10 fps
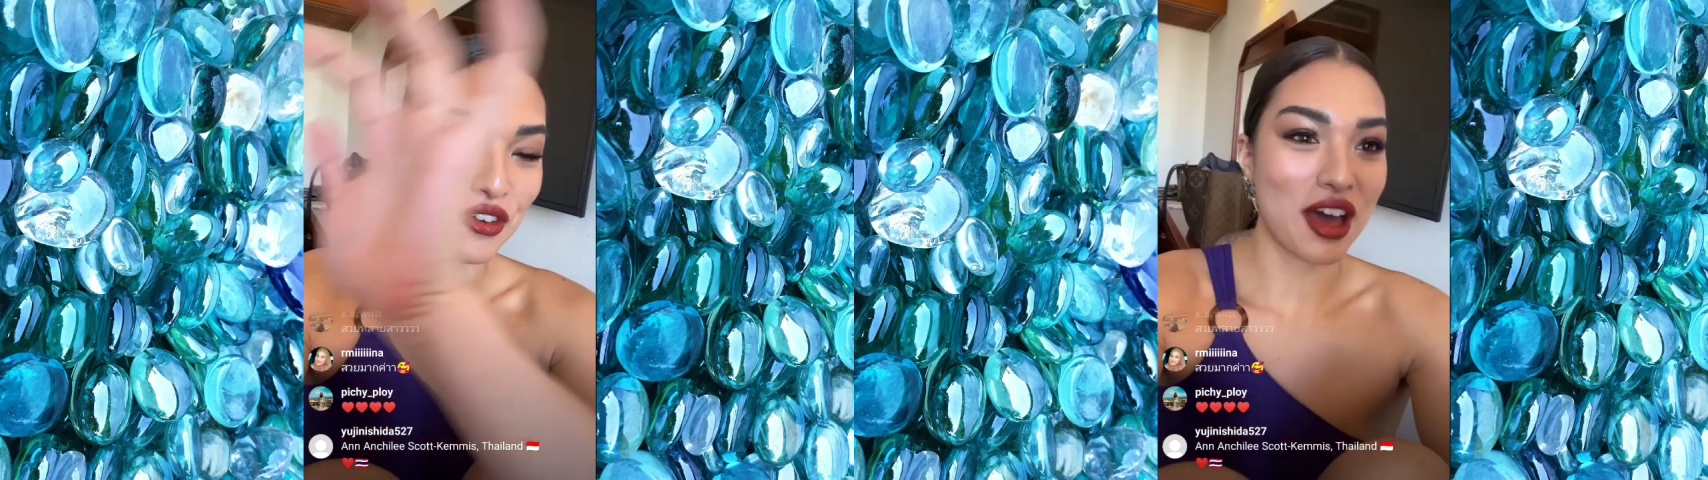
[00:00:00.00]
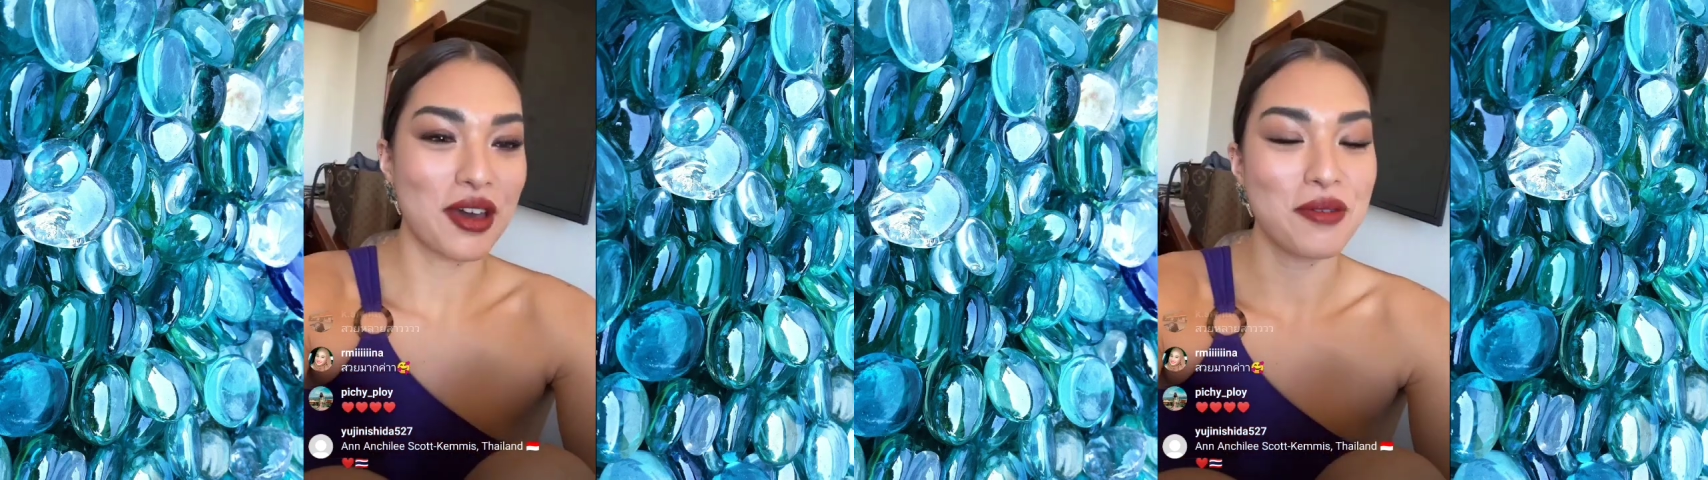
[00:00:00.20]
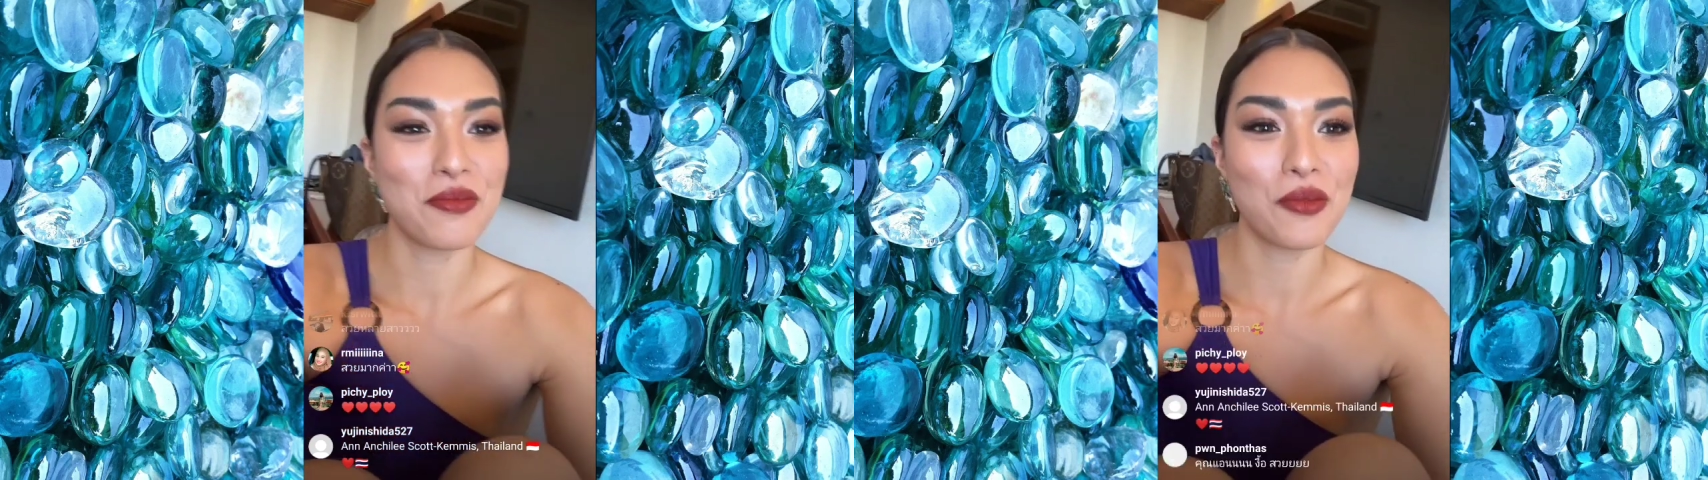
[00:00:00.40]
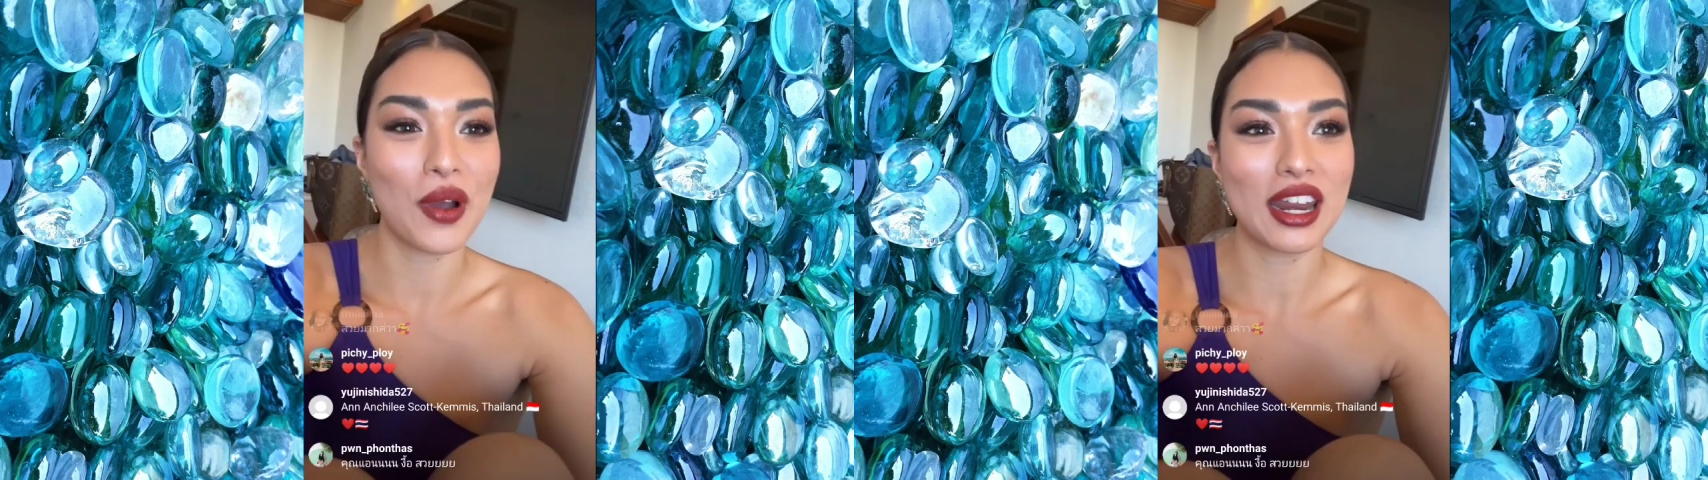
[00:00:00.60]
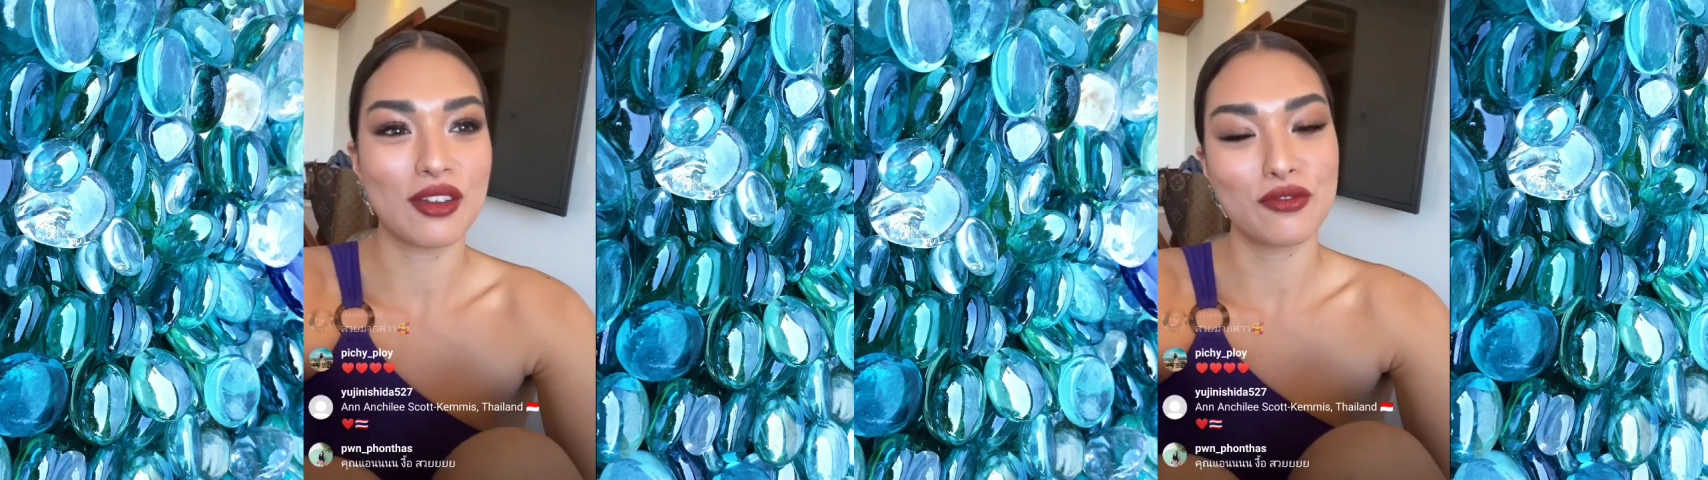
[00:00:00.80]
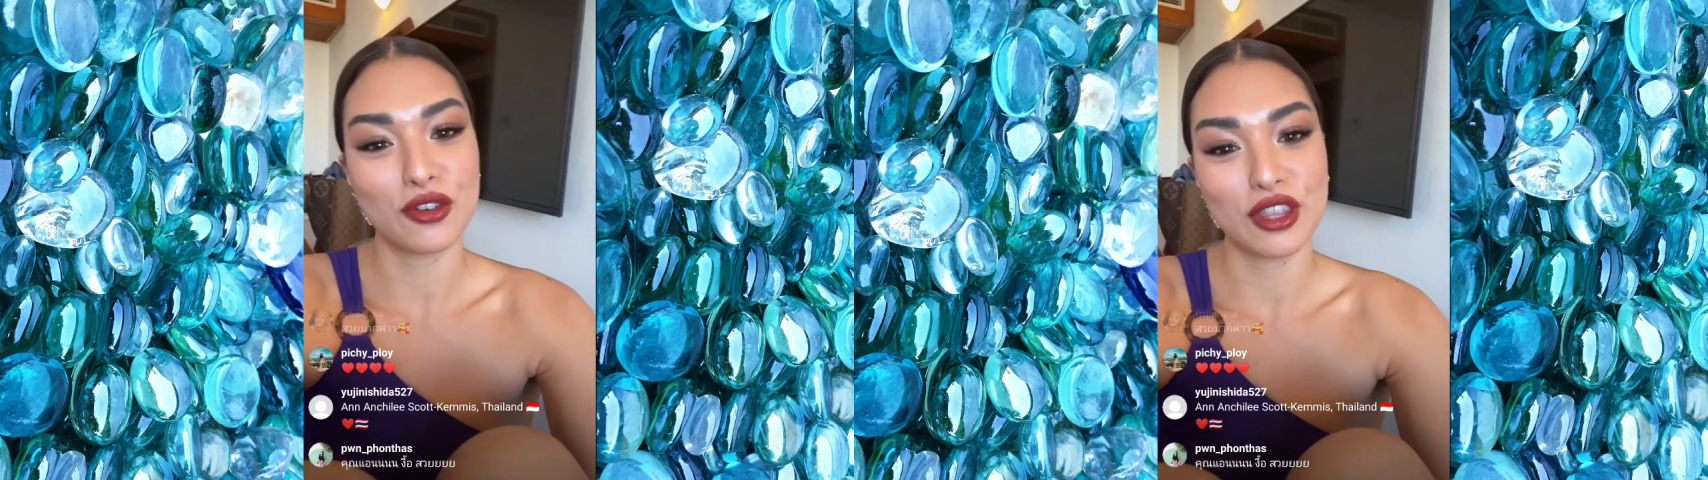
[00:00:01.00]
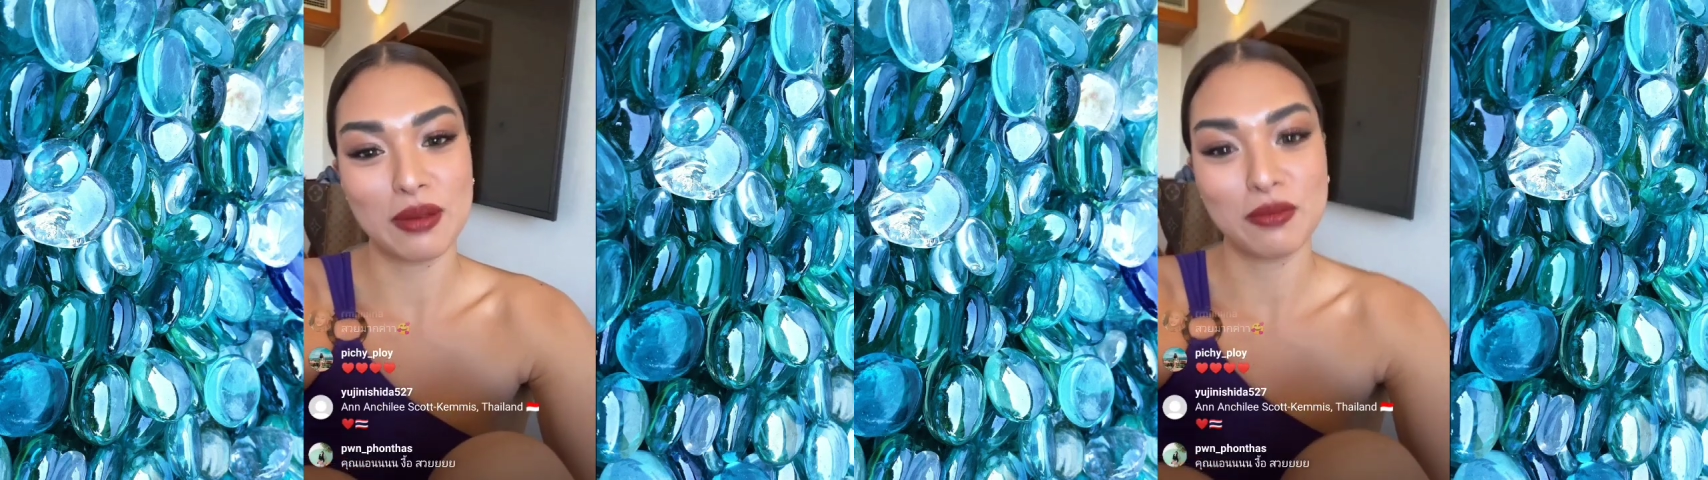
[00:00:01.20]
I'm waiting for them